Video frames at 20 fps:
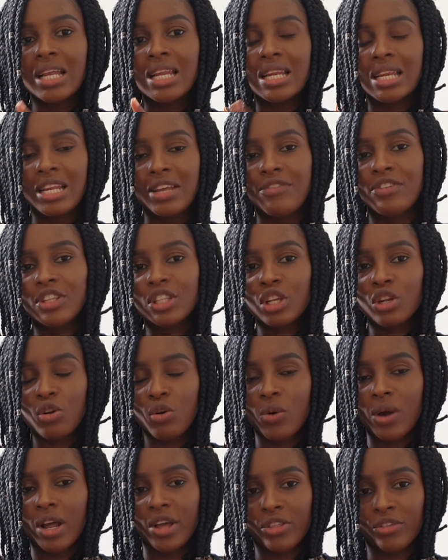leaving the
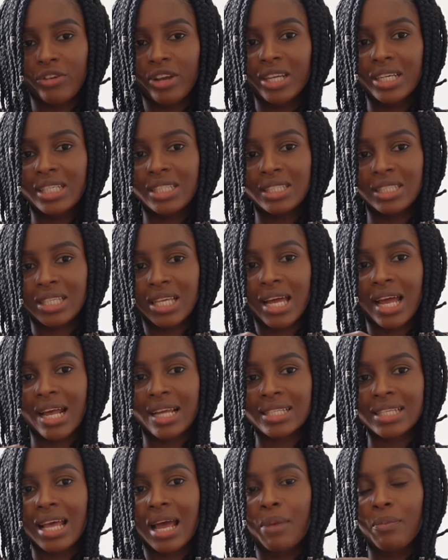lower thread
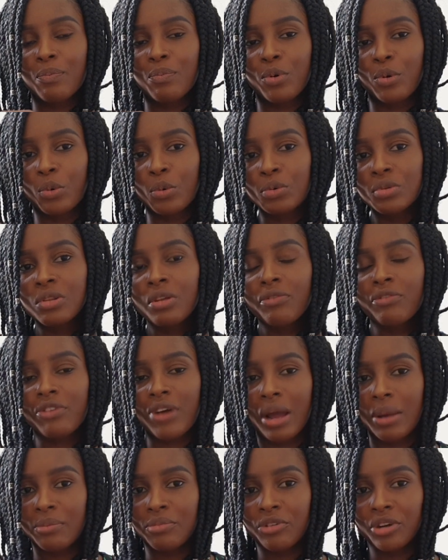intact, and pull the
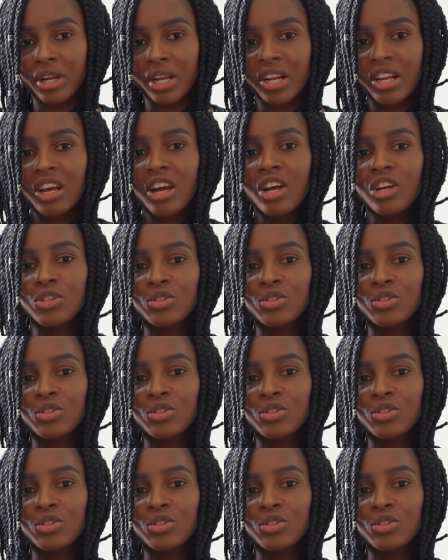fabric,